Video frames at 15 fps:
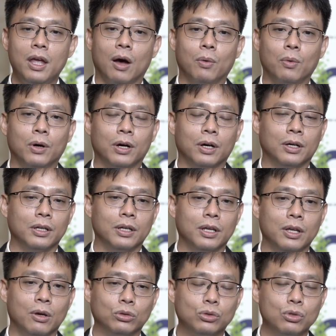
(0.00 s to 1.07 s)

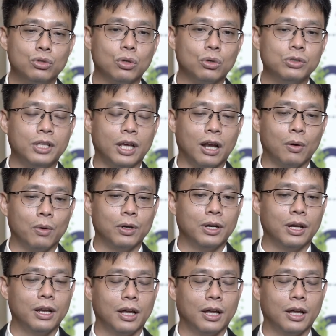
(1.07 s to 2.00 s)
it also shows that our